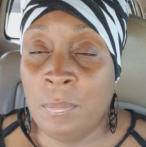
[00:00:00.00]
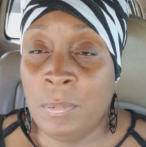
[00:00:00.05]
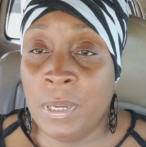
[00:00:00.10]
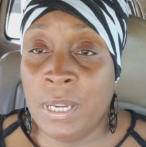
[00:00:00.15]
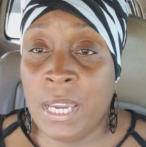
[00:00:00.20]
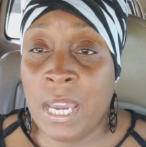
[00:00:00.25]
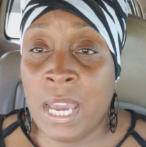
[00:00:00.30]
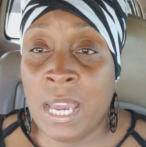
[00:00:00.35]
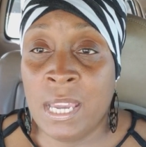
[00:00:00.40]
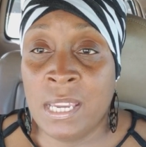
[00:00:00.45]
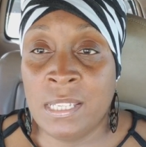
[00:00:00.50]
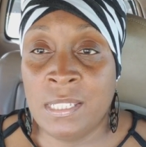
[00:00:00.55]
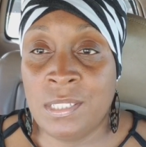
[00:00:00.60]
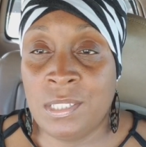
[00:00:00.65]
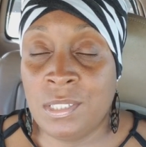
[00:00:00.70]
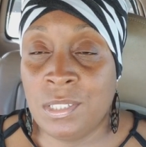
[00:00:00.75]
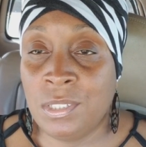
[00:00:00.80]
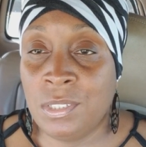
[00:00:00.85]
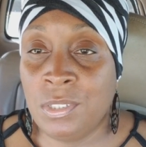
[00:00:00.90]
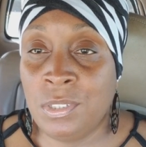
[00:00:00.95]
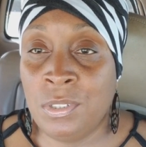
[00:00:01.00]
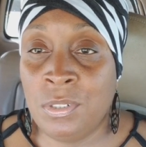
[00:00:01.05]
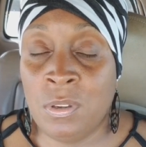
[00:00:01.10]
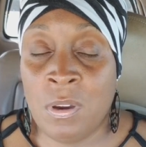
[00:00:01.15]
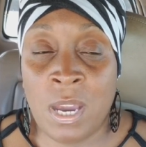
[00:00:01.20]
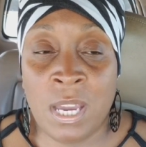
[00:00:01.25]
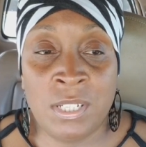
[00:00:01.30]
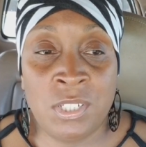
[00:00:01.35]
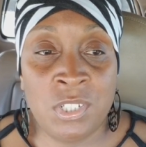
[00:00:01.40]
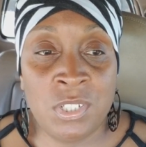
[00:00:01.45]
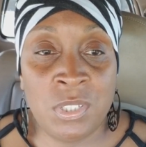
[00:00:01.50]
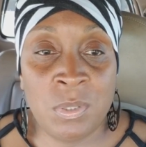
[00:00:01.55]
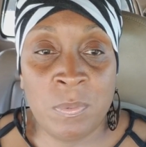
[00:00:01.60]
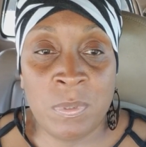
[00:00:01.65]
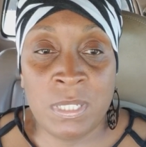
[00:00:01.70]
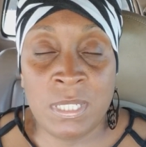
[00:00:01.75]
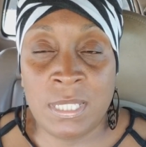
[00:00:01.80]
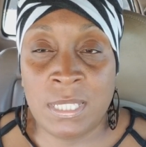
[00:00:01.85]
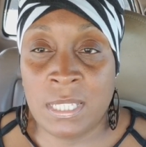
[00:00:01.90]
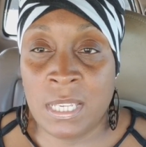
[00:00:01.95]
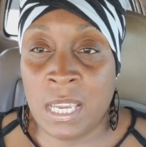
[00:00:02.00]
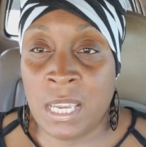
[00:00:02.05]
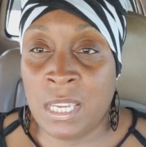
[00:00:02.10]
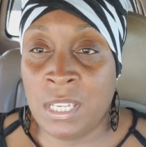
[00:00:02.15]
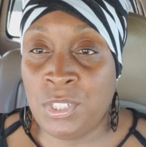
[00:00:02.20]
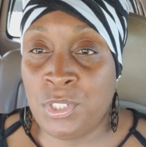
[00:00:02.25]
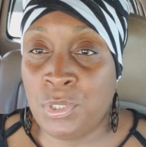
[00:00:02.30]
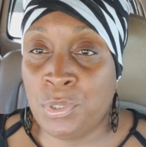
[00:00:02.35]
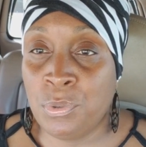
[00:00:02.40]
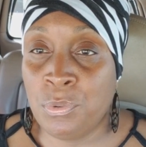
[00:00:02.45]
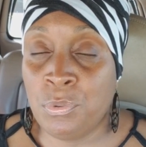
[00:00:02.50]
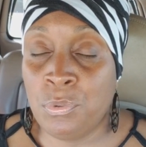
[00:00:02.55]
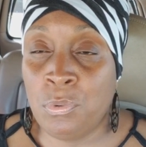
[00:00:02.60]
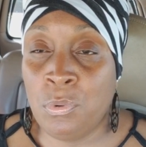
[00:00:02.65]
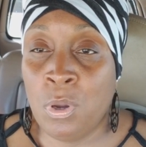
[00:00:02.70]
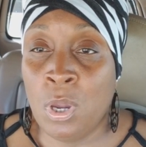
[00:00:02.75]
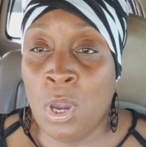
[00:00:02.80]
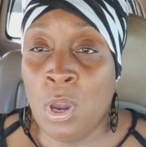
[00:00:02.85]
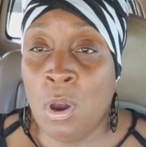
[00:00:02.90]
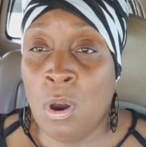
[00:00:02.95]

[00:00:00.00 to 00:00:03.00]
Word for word: But guys, you know, I just want to say to